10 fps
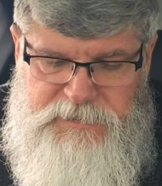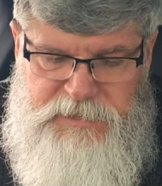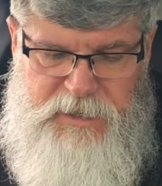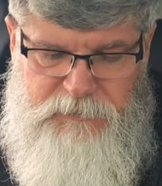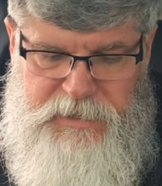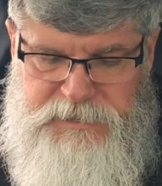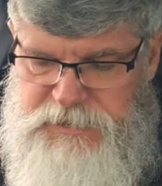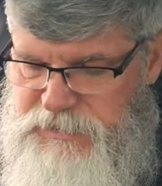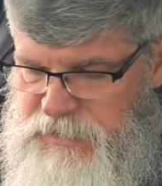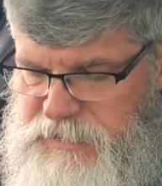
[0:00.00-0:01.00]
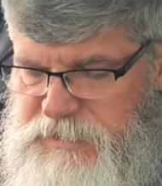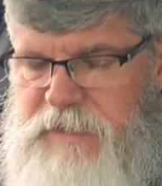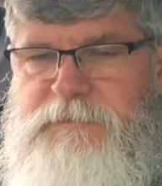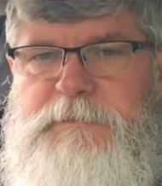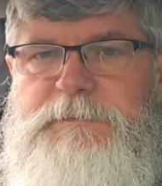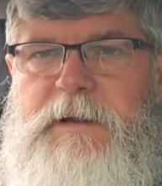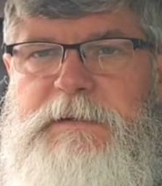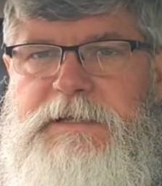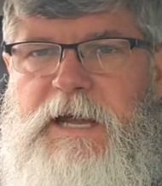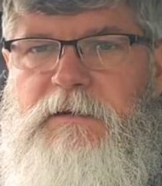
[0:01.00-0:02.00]
is not a racist, at least not from his
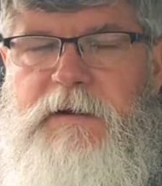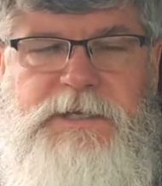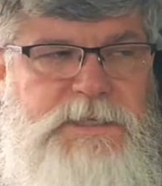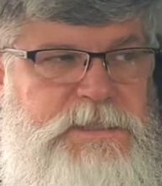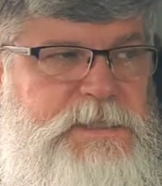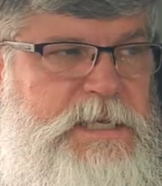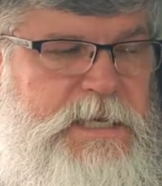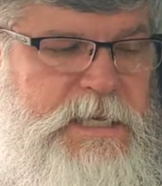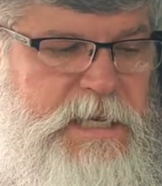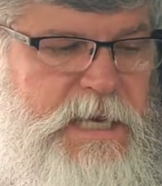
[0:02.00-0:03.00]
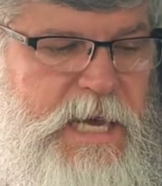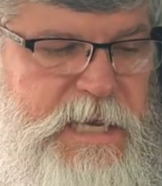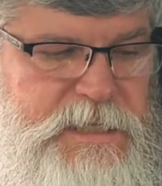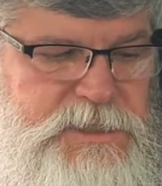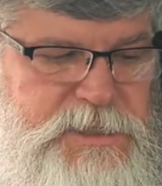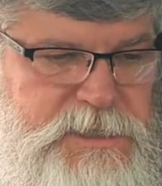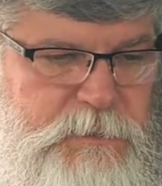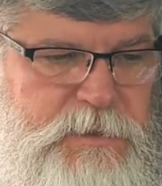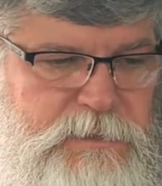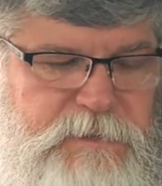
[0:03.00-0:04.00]
public declarations. He's just
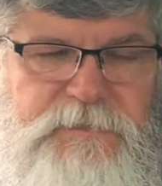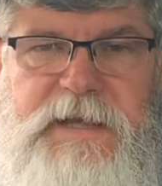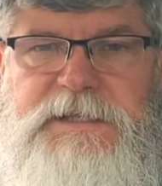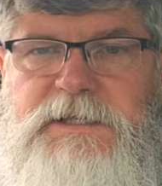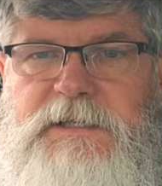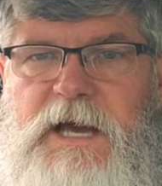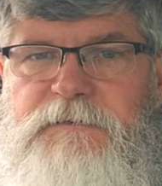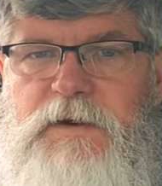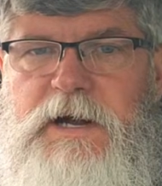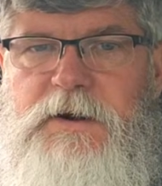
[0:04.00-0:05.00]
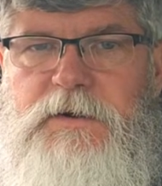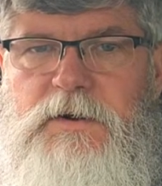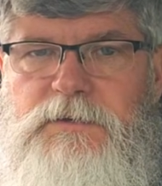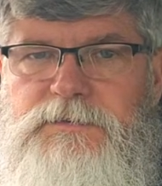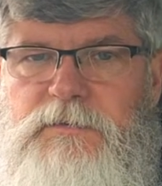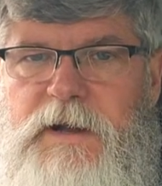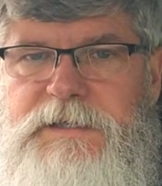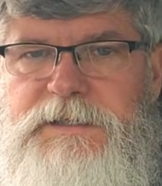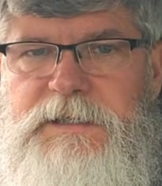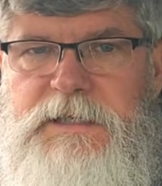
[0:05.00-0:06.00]
someone who defends Afrikaner cultural
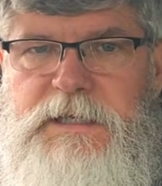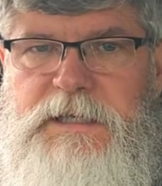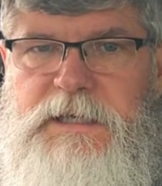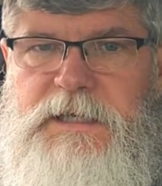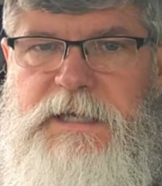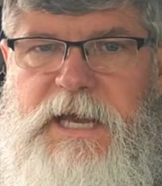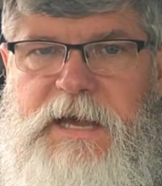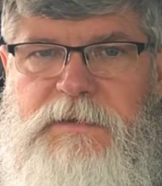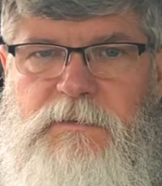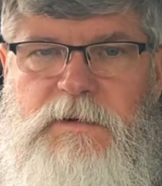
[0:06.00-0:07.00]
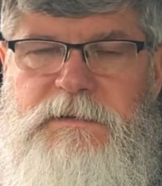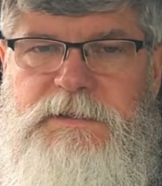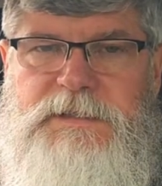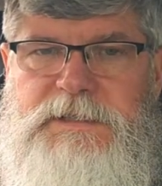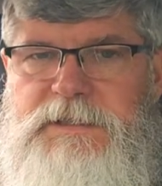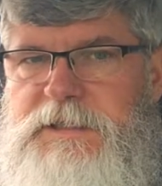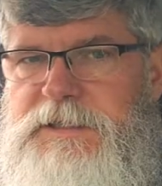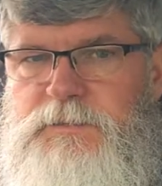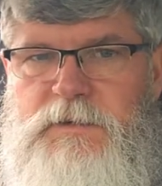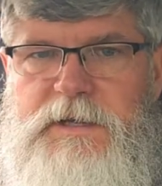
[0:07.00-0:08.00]
rights. Yeah, the world,
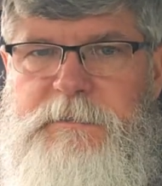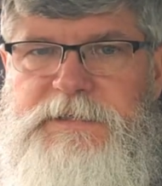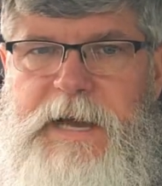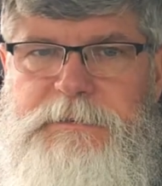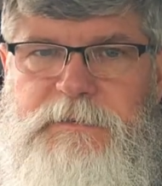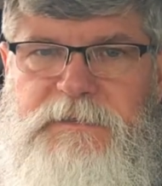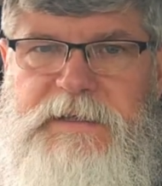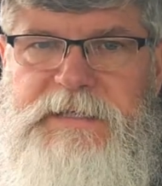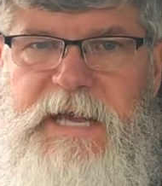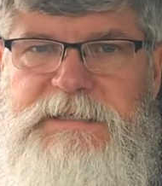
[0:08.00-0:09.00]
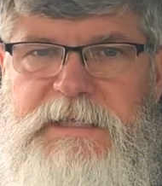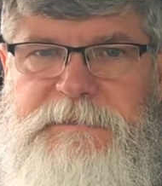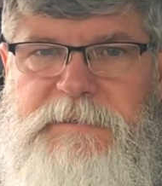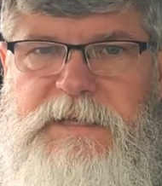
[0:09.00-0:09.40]
this World Cup chaps were fantastic.